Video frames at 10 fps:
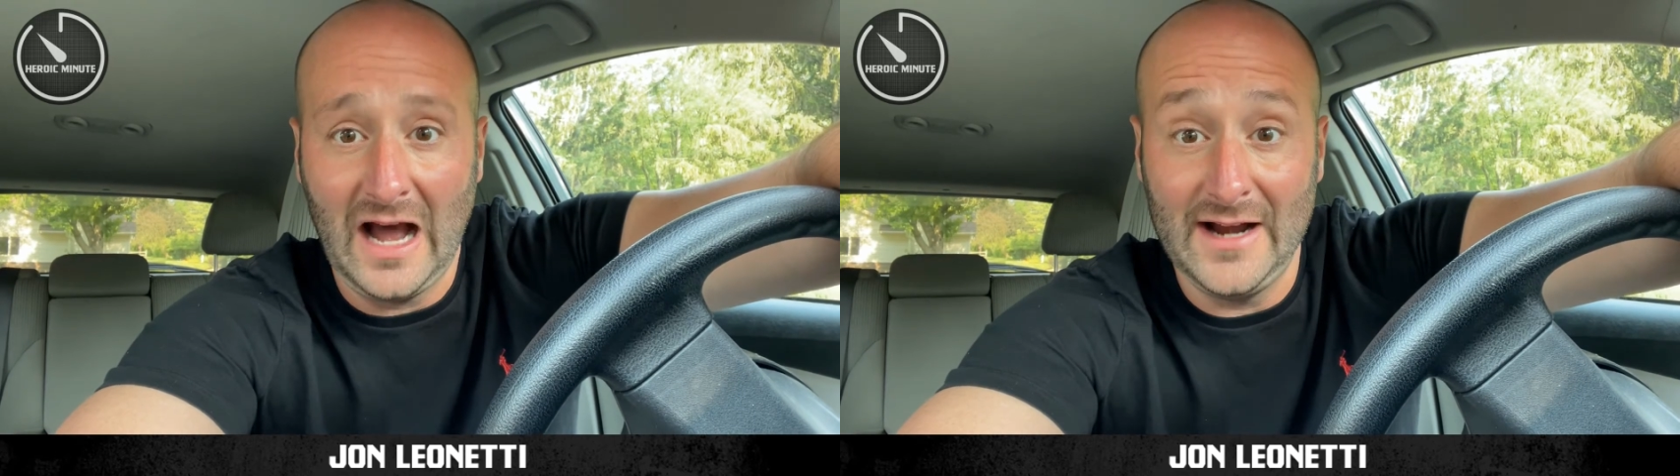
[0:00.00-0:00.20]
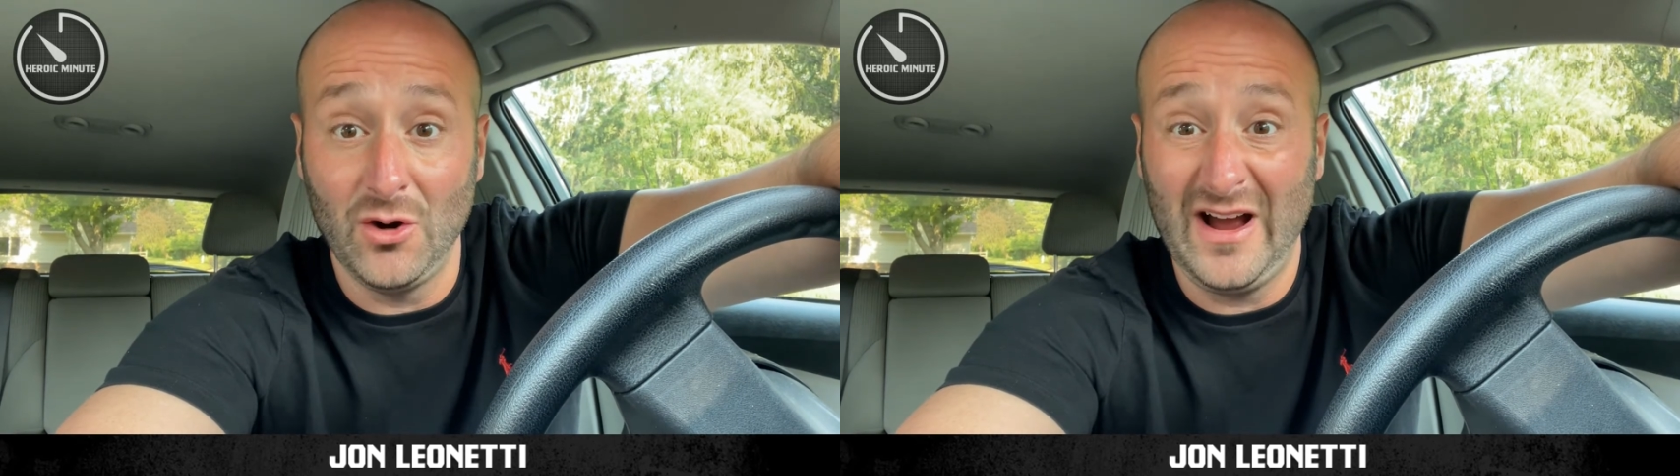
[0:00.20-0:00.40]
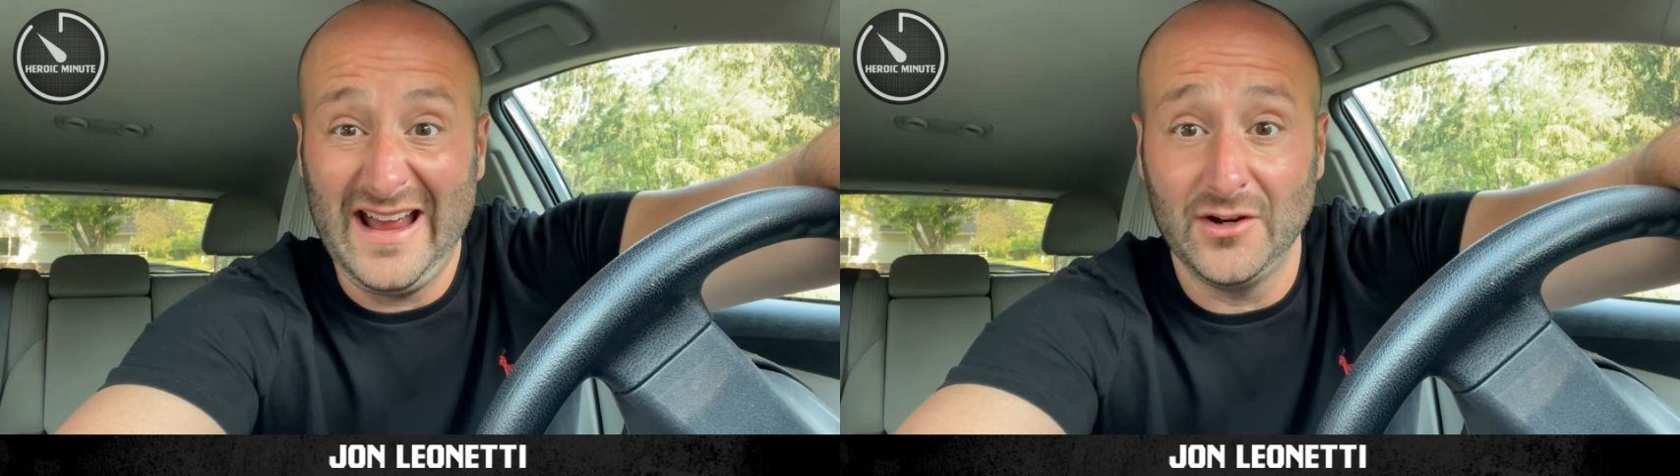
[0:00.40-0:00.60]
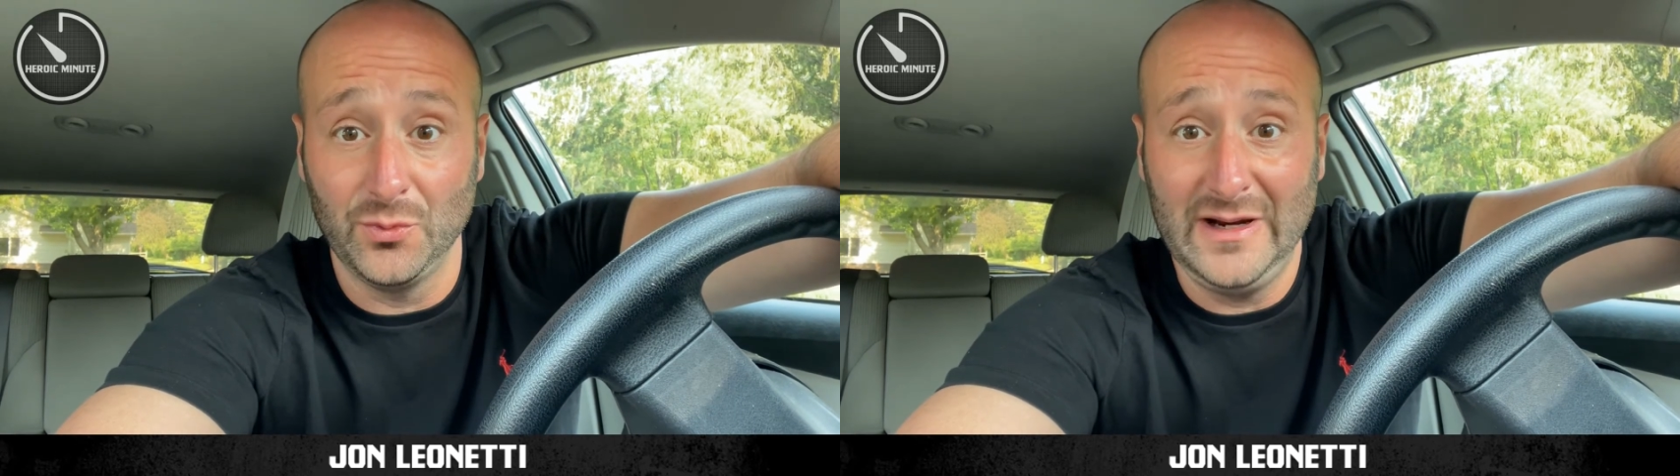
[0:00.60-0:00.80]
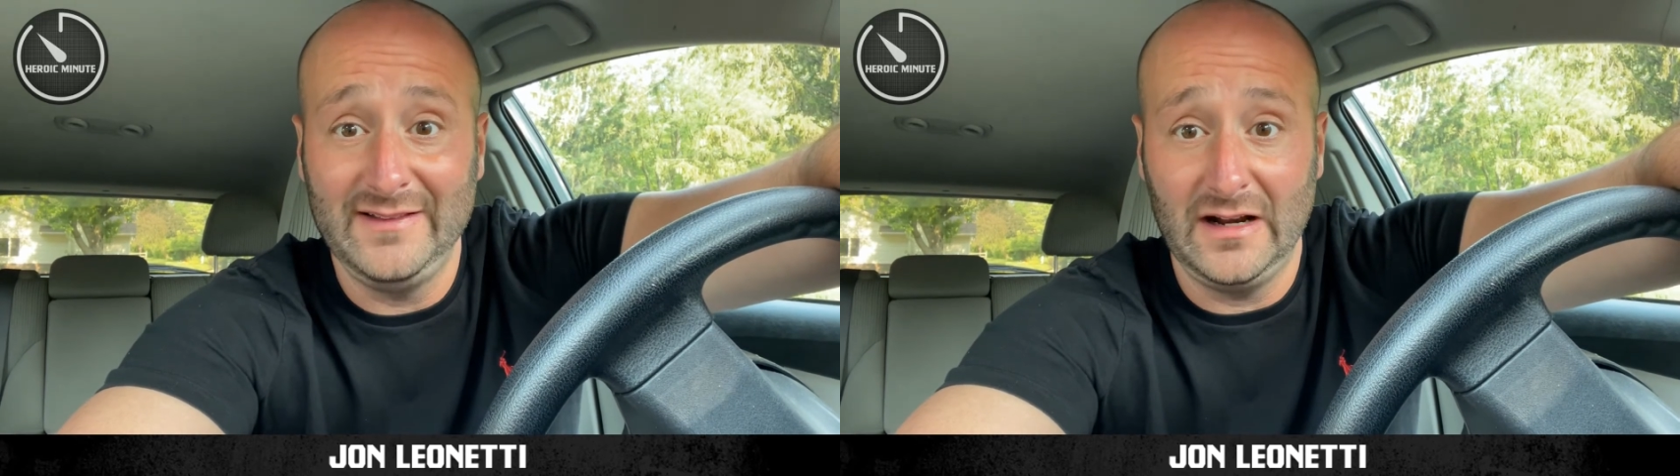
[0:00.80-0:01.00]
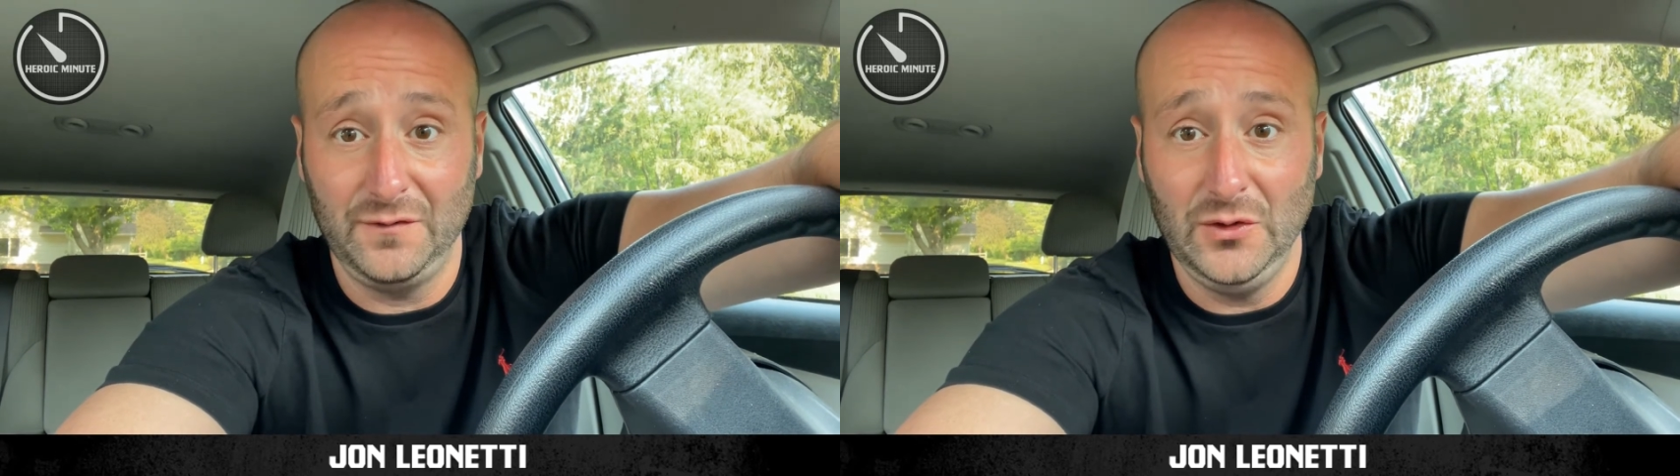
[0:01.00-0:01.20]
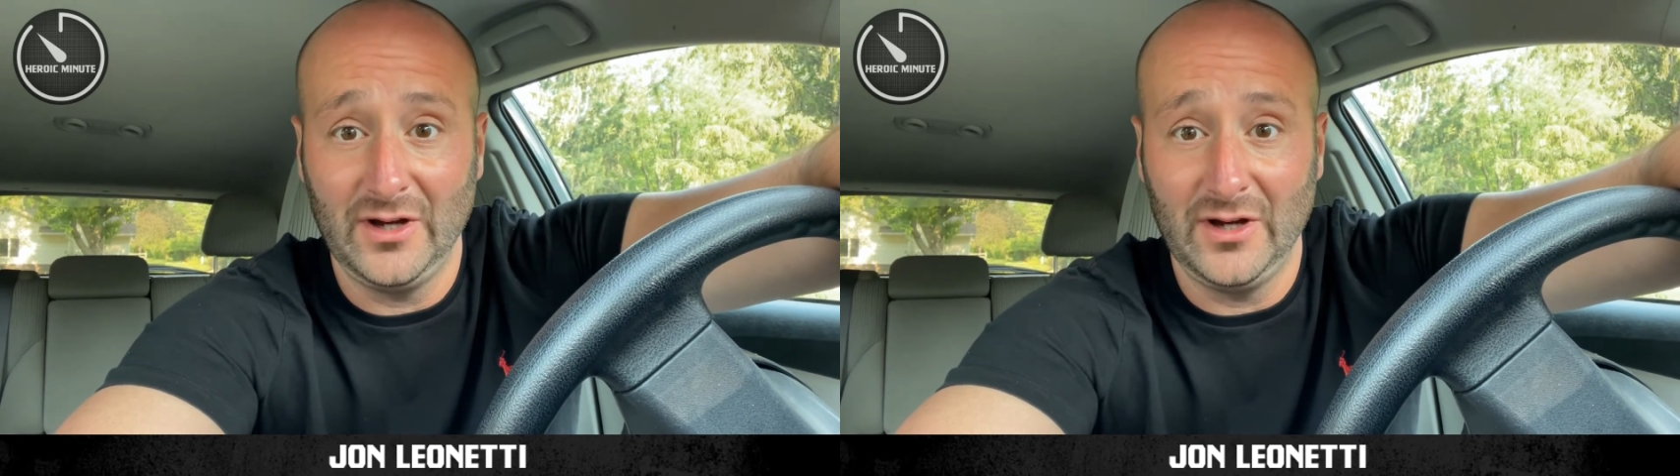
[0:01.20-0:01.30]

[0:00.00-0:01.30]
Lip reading: I know I had to read that a few